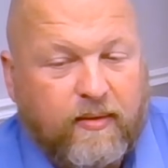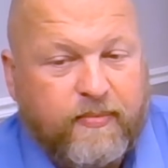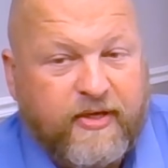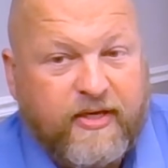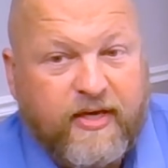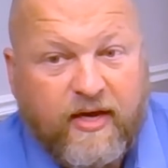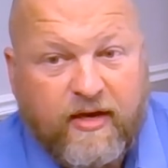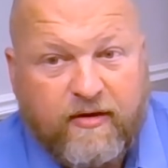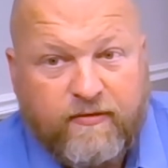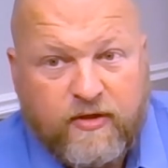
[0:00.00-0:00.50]

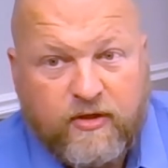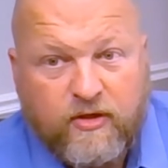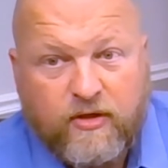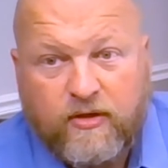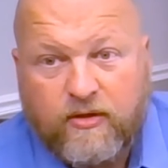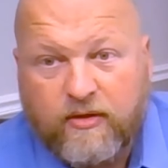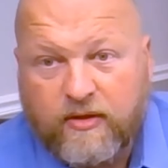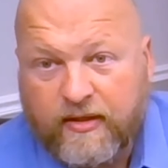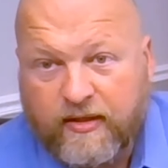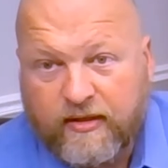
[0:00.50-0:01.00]

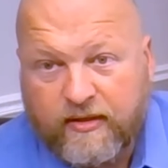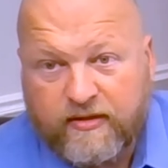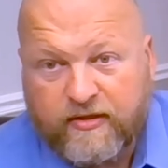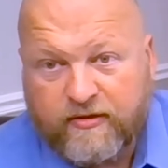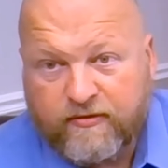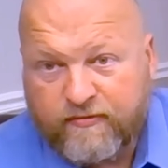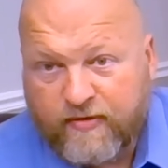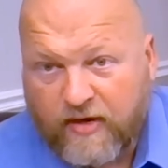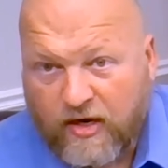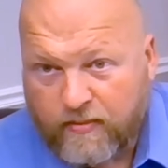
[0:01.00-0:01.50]
behavior in
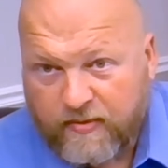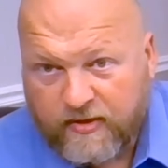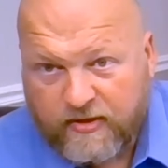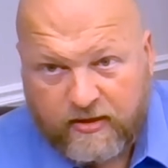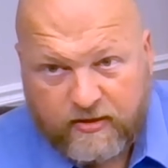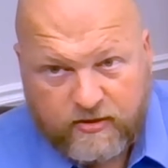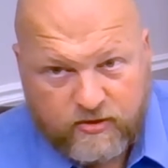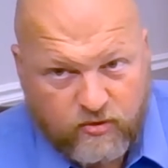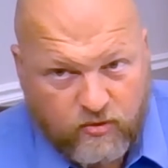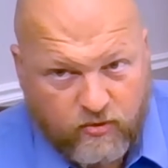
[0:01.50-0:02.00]
the environment
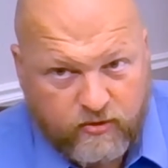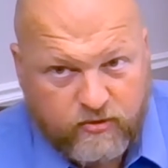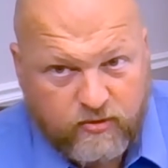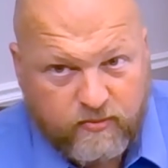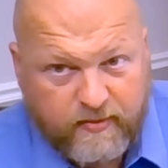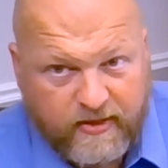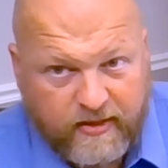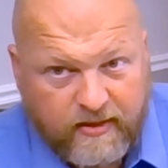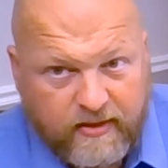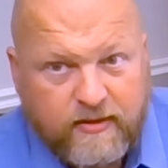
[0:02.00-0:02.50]
that it's going to
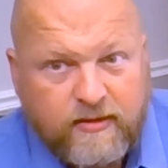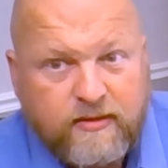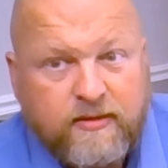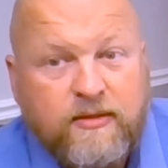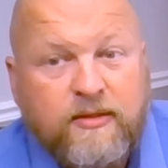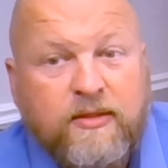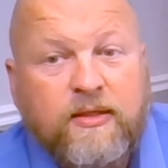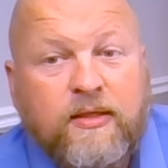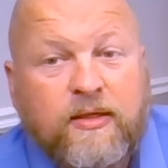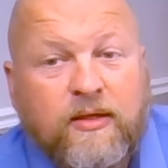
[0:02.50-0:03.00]
be in,
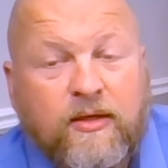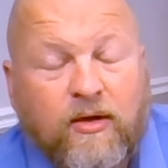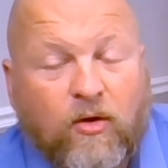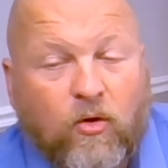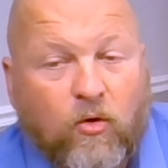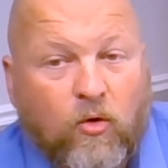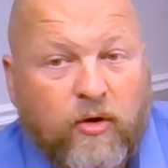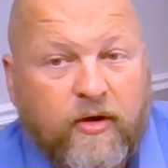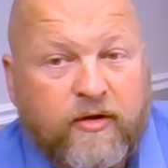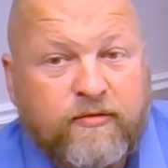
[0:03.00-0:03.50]

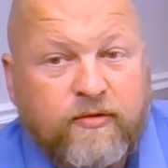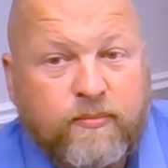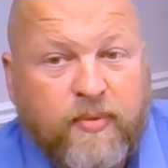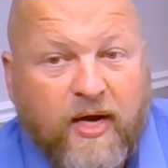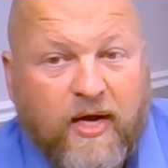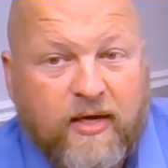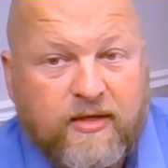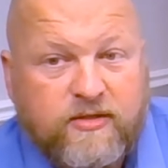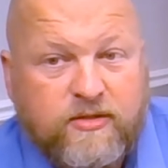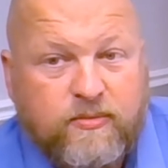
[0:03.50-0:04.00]
or even
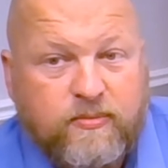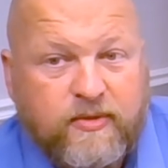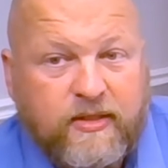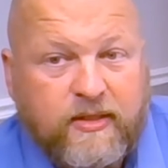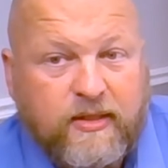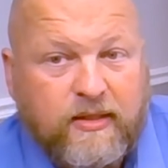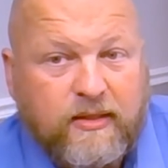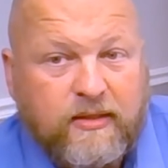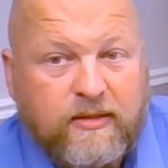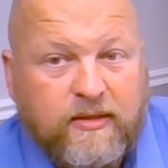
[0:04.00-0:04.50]

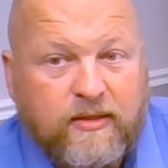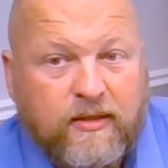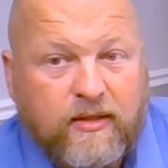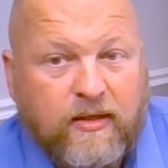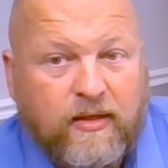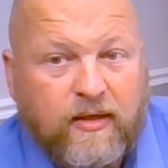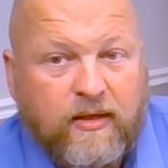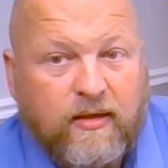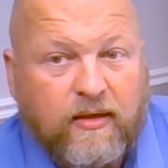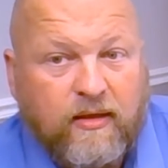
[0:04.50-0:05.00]
possibly
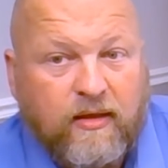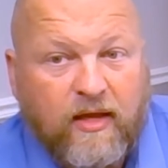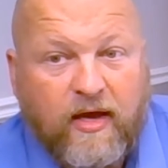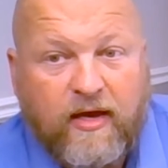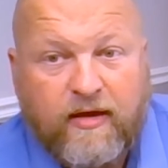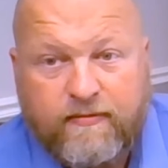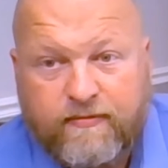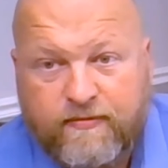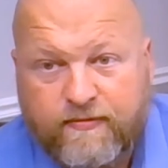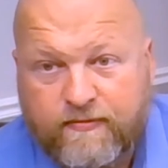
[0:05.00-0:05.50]
the
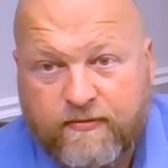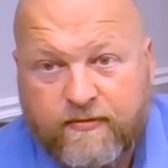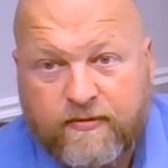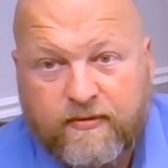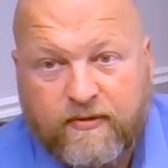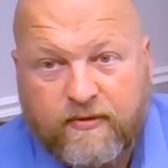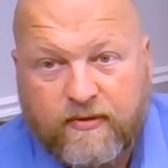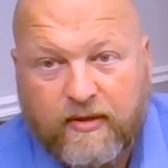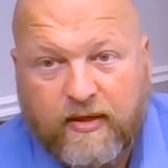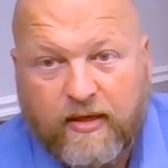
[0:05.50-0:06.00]
life
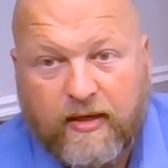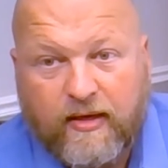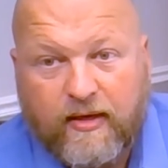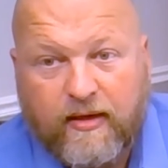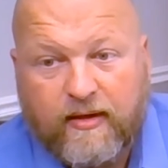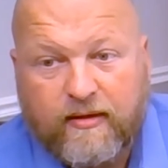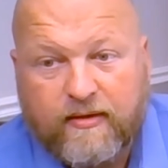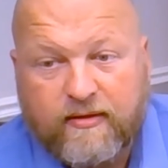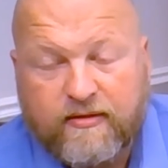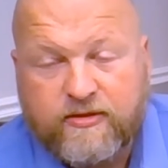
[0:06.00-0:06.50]

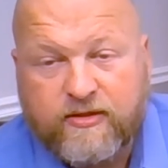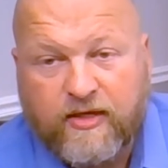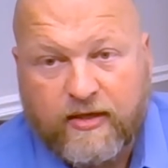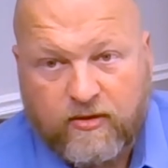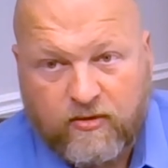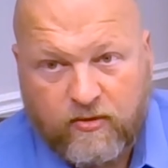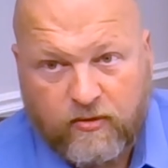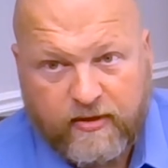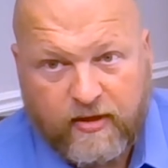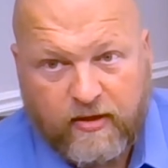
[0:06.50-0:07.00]

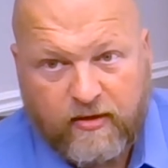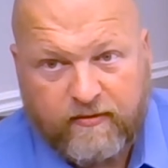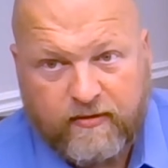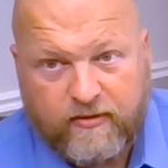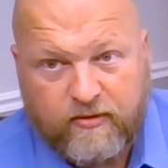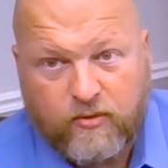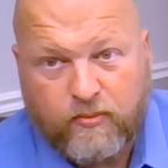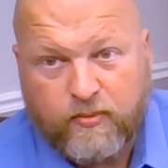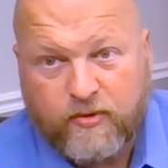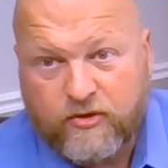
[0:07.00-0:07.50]
cycle that
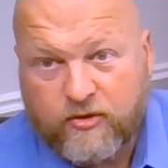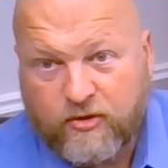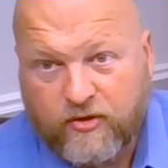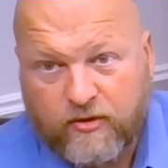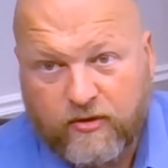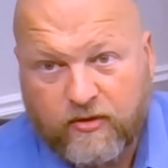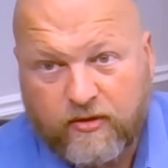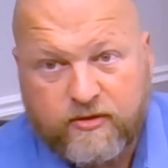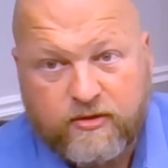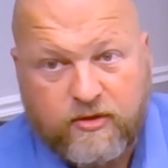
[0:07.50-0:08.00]
your
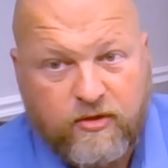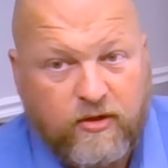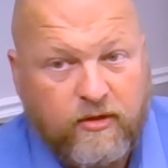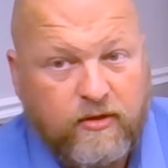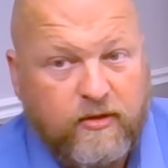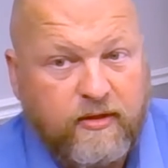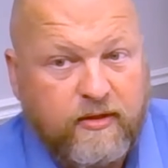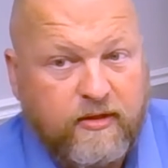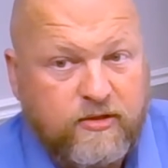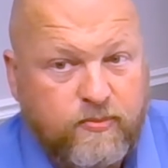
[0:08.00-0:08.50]
material is
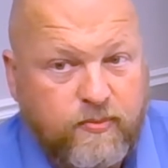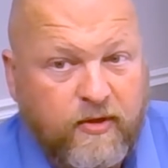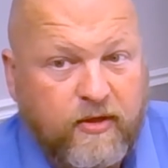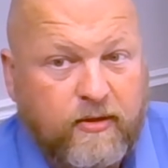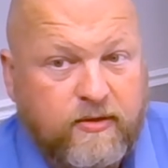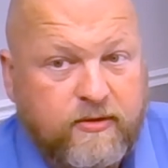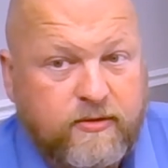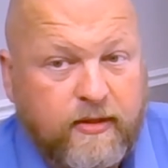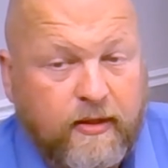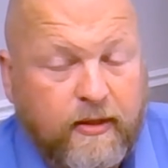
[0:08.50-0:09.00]
currently
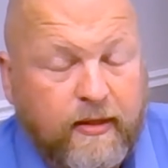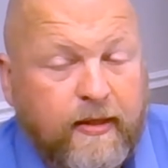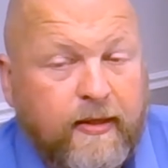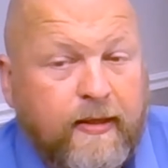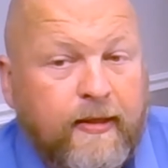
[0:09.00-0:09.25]
experiencing.